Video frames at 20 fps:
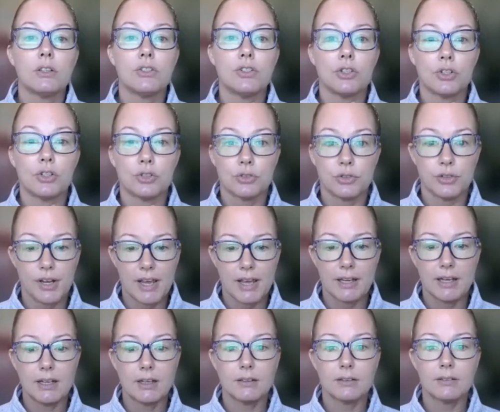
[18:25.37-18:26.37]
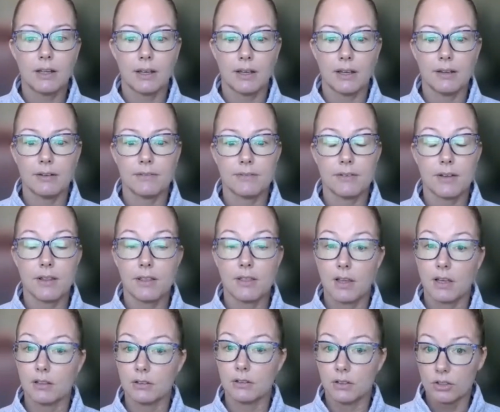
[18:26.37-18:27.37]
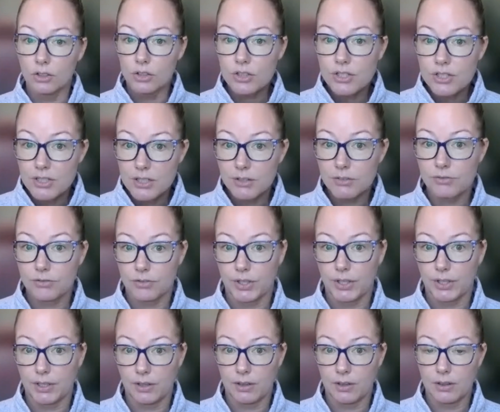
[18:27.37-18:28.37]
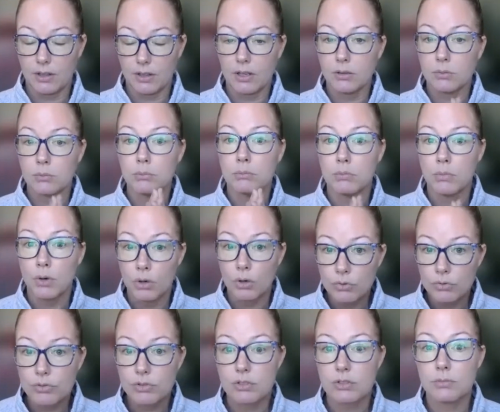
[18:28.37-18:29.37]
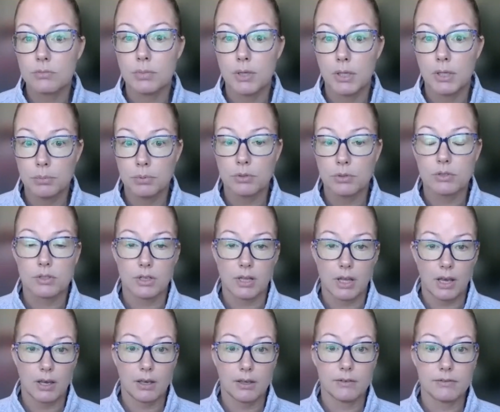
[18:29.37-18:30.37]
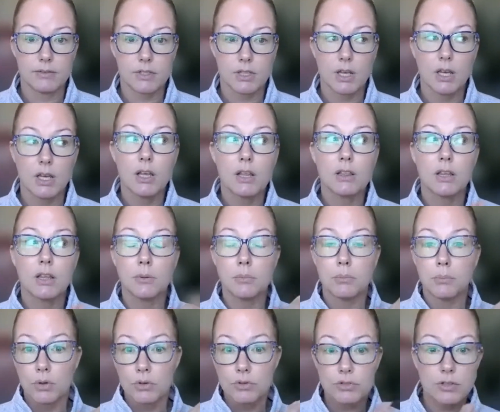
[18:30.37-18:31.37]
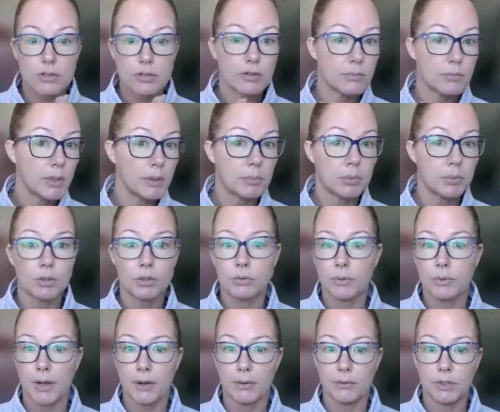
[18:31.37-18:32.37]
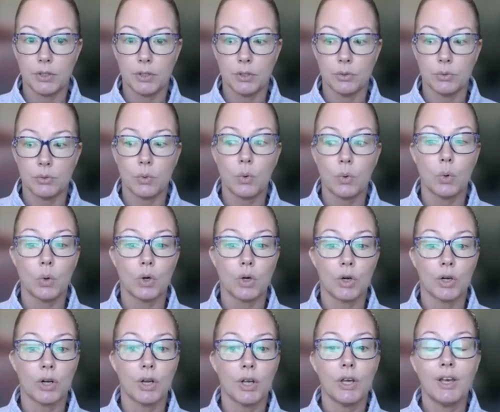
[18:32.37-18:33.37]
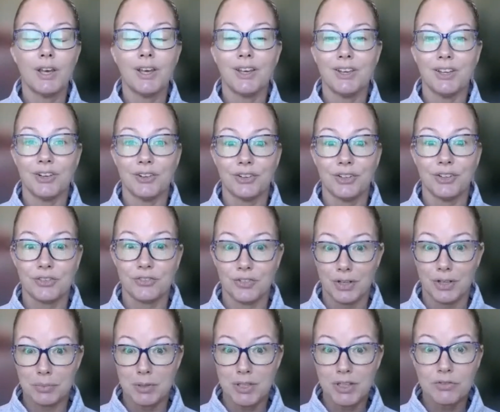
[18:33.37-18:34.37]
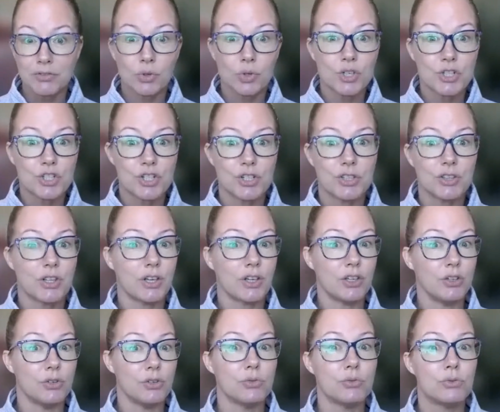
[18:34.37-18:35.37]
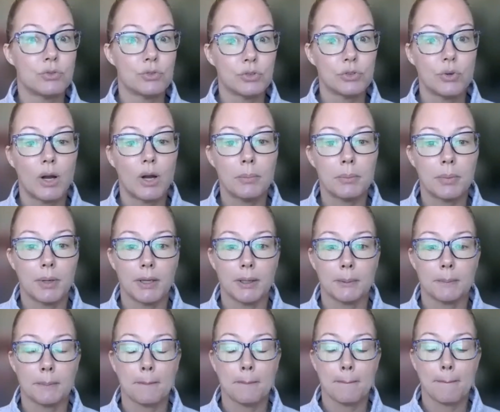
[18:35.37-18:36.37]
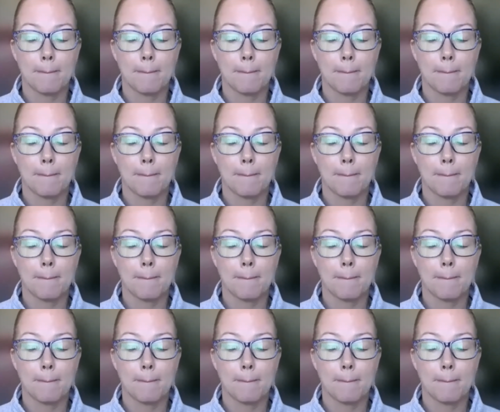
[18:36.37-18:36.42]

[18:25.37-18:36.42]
to creating a life that looks different than most people's lives, than most of the people around you, or your family of origin that you grew up in,